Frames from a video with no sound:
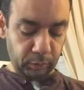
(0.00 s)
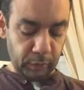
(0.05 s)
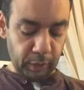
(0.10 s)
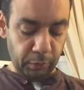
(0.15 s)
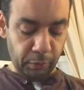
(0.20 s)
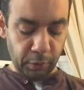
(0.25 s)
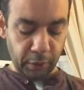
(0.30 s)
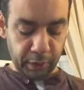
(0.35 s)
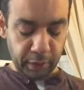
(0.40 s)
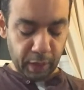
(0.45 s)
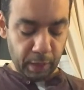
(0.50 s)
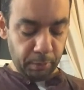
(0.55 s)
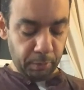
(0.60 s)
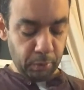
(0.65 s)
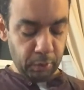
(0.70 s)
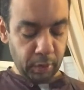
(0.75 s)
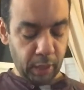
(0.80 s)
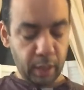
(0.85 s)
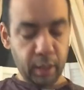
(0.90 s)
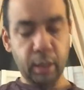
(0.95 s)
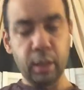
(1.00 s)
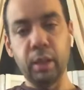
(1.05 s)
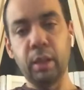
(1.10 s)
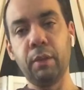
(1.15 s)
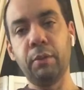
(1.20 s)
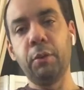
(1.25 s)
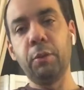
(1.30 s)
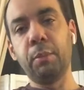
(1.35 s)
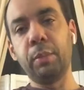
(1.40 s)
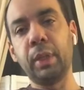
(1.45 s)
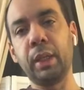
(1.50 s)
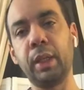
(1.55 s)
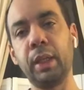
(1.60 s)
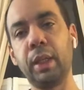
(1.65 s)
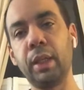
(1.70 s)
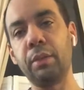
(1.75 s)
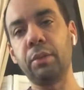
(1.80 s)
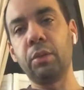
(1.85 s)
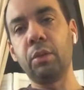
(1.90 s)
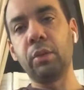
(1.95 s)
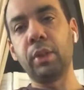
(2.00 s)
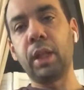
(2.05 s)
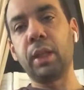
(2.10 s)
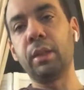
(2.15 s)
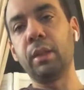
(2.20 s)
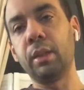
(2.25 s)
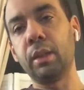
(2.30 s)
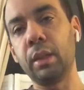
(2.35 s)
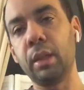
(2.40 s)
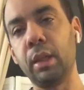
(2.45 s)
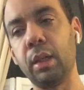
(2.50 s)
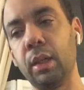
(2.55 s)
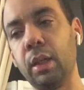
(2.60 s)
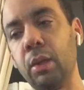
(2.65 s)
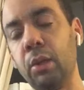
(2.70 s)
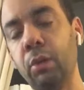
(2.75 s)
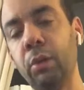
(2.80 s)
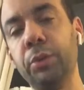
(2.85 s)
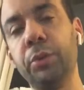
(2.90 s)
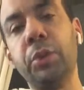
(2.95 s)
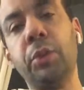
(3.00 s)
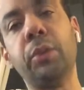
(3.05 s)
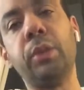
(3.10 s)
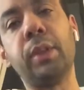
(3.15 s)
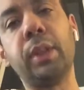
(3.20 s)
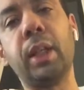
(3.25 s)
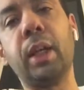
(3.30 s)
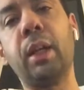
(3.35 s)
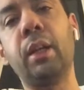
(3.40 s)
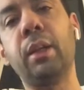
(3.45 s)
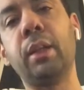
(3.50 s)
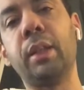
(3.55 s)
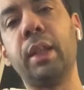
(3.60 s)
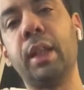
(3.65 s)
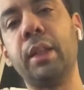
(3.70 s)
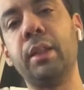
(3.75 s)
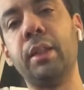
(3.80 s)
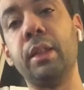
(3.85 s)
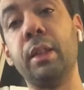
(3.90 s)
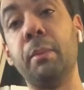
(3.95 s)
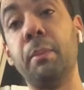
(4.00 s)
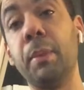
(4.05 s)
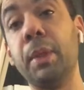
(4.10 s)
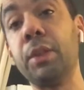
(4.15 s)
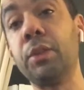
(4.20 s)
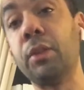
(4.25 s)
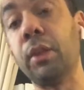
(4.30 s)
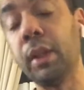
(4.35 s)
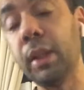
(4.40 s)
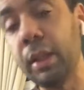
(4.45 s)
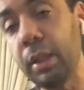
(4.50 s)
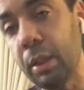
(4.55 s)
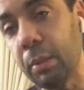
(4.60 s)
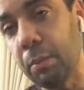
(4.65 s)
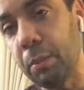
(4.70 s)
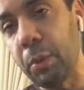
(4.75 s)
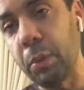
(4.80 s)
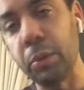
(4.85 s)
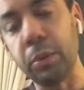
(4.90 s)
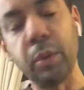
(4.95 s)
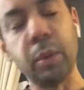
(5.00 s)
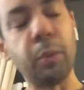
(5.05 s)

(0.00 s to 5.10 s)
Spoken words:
For example, like if you play a song like the Old Joe Clark, that's in a mixolydian mode,